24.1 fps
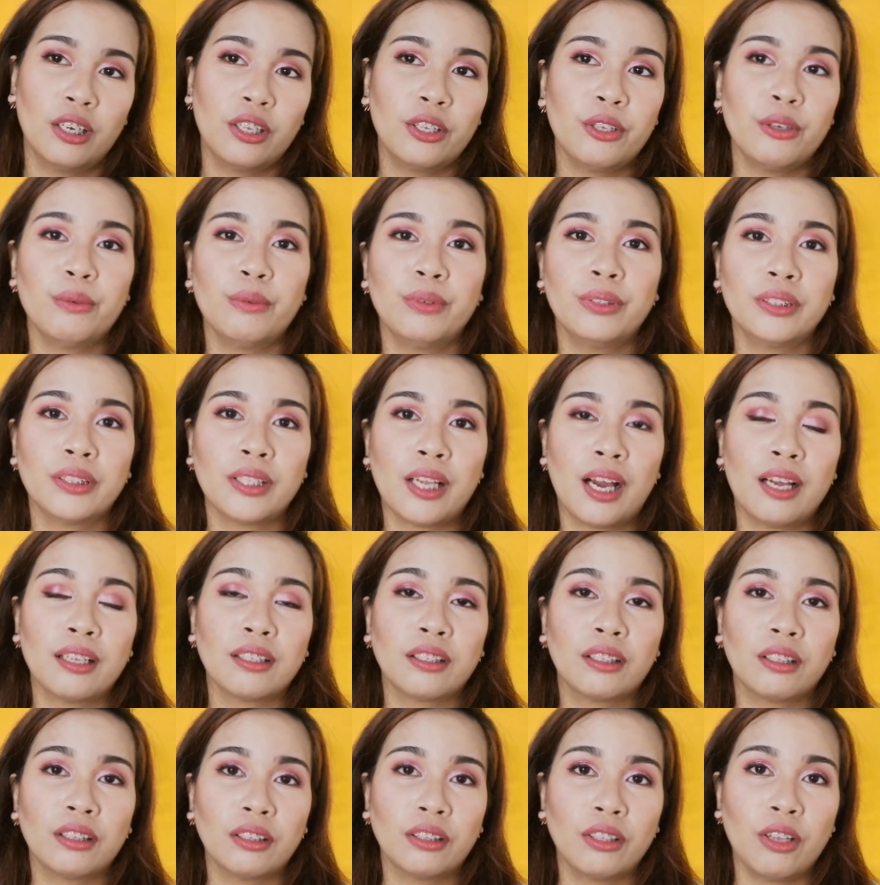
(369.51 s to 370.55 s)
you will
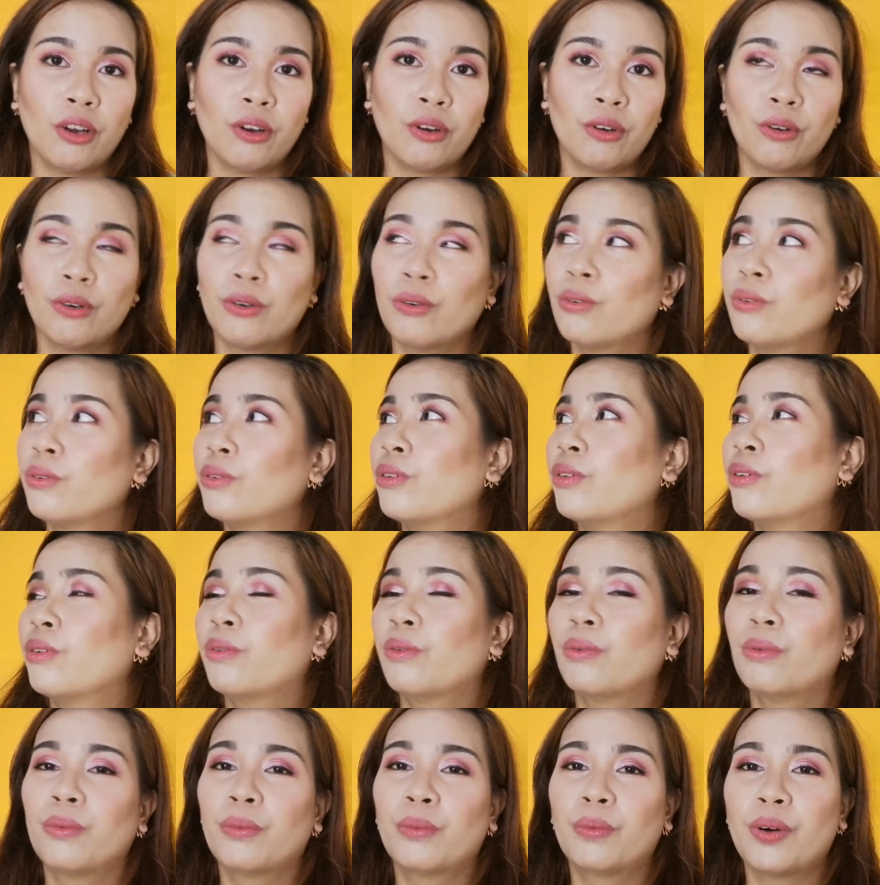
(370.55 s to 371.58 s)
not know
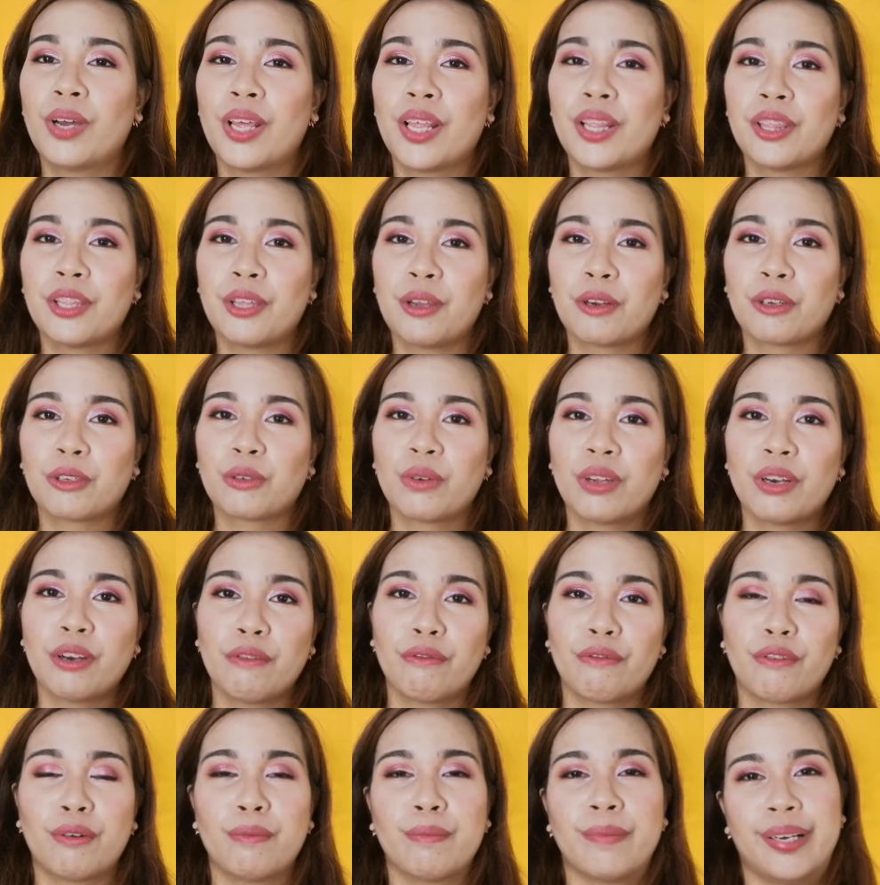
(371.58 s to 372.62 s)
when your
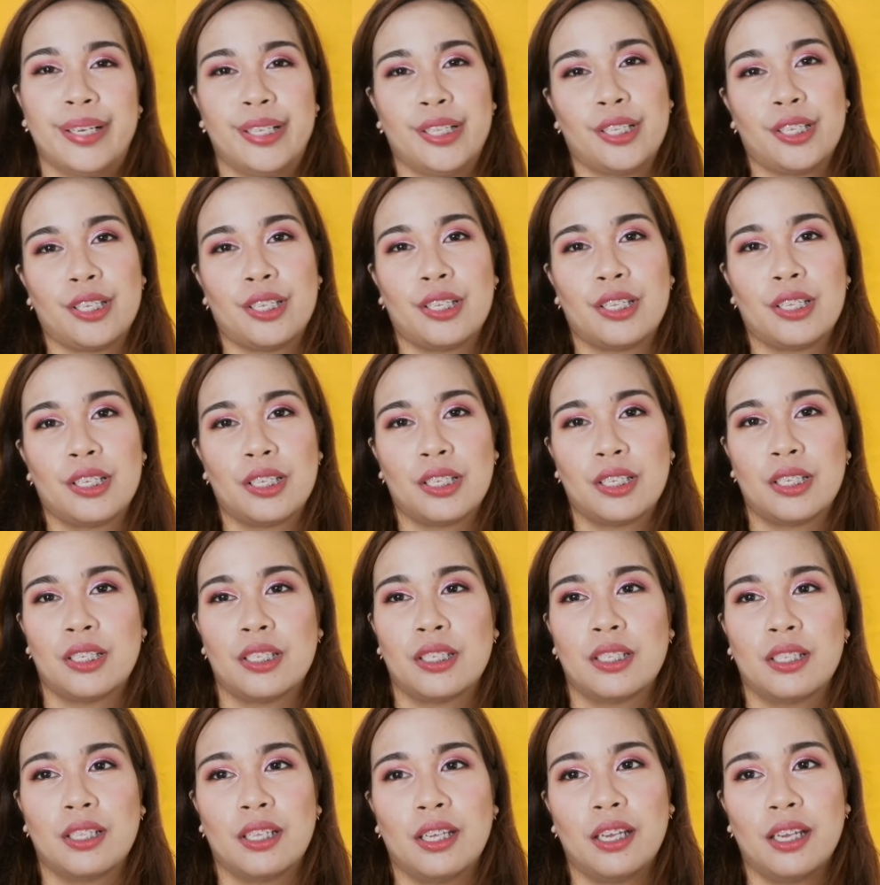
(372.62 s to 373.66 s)
24 months
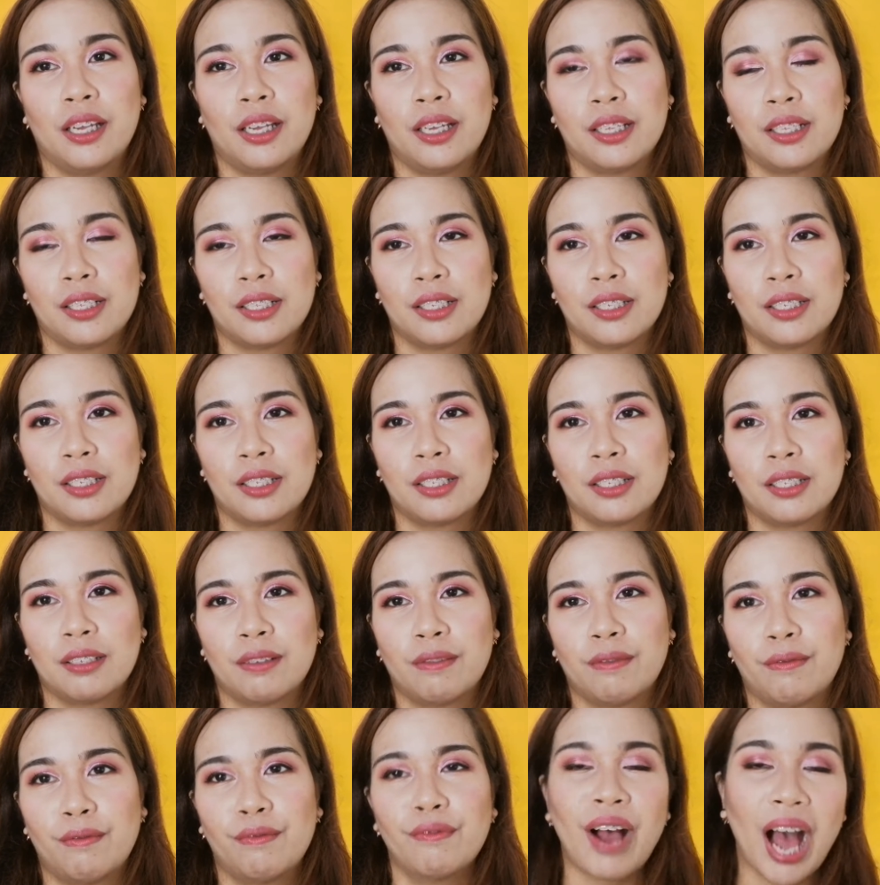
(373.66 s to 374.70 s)
is
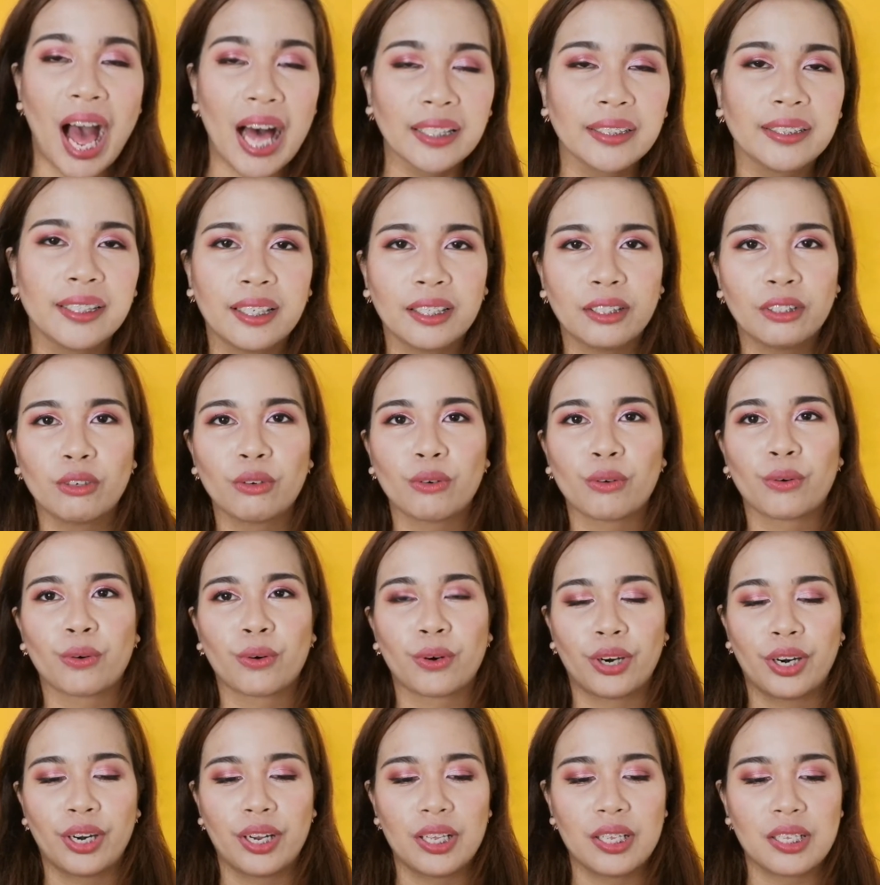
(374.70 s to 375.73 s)
valid
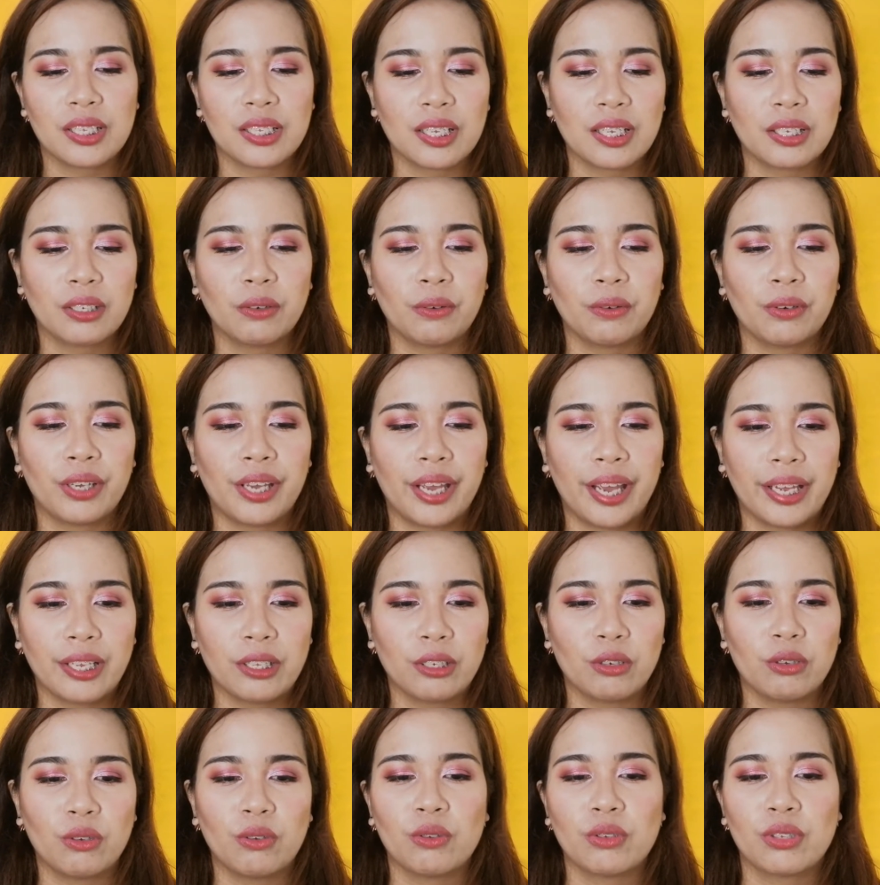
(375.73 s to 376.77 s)
or is it okay
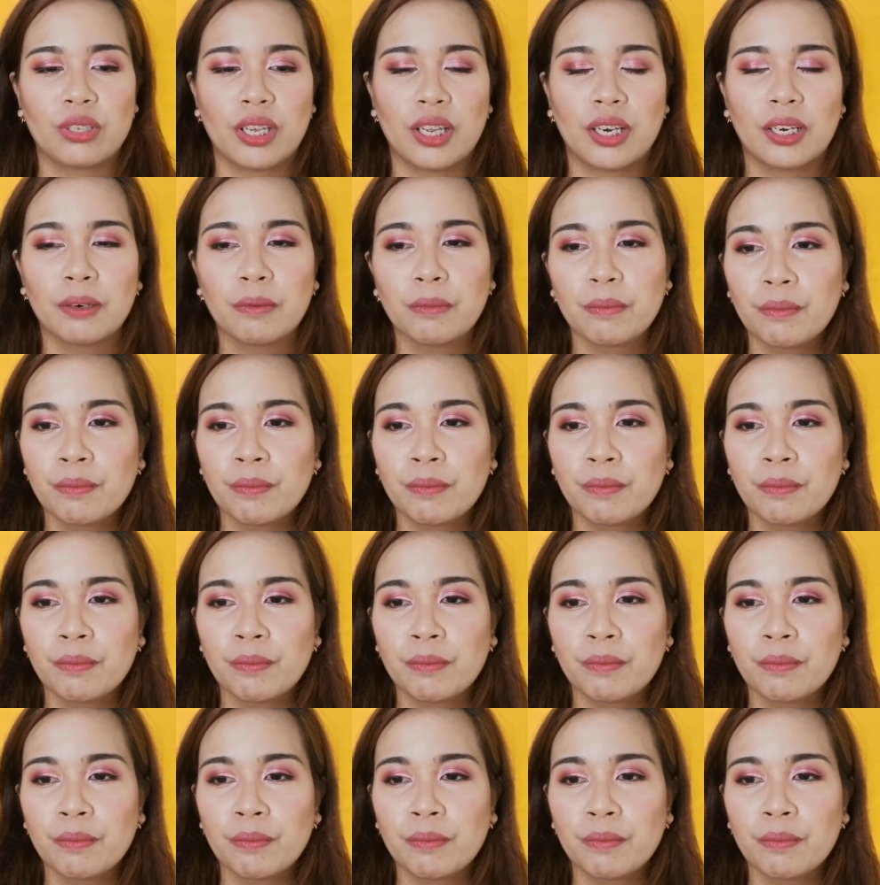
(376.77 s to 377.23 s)
to use it